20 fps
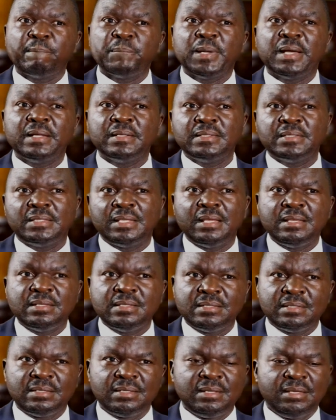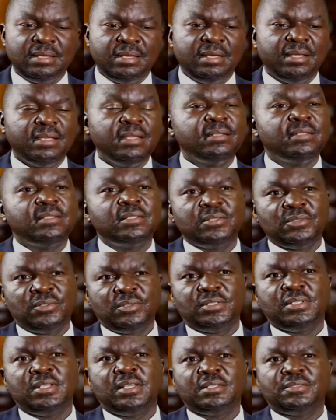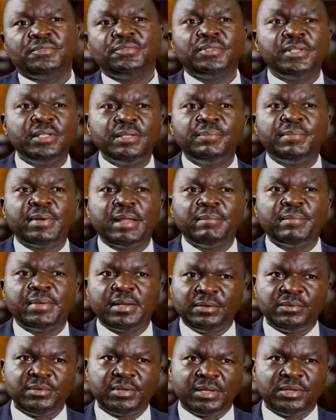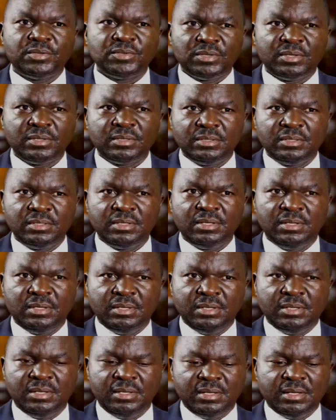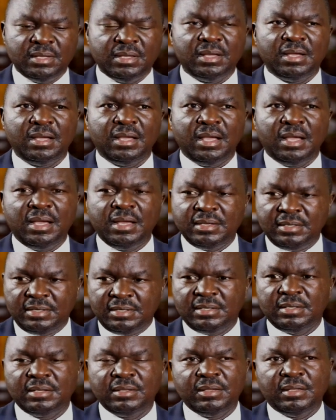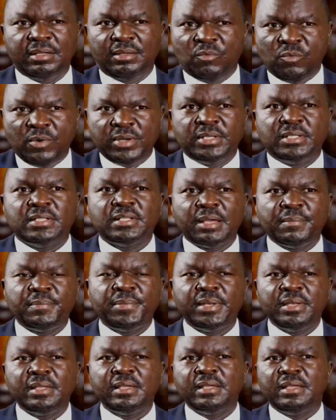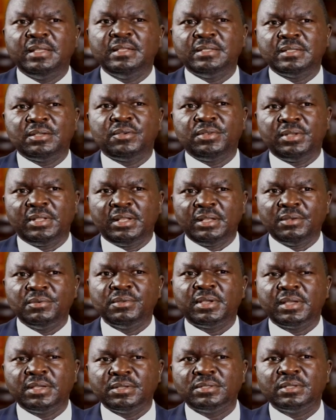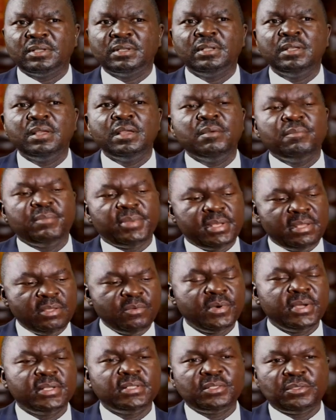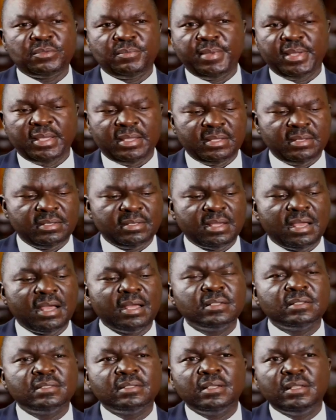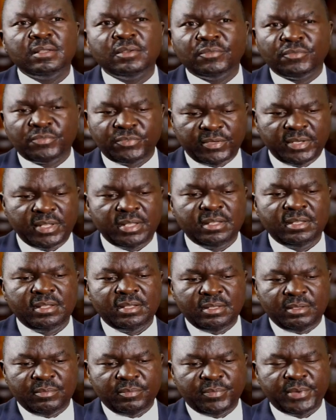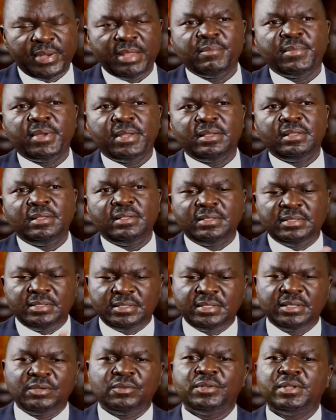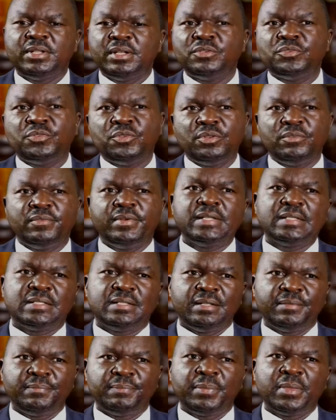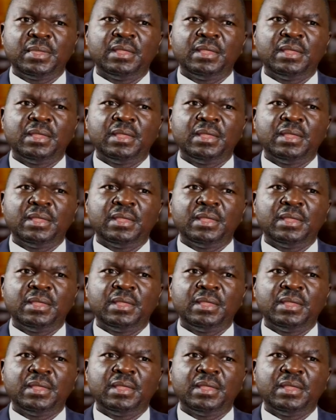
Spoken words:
and says it is not just free primary education and what is happening in secondary education, but he wants to make it as free primary, secondary to university.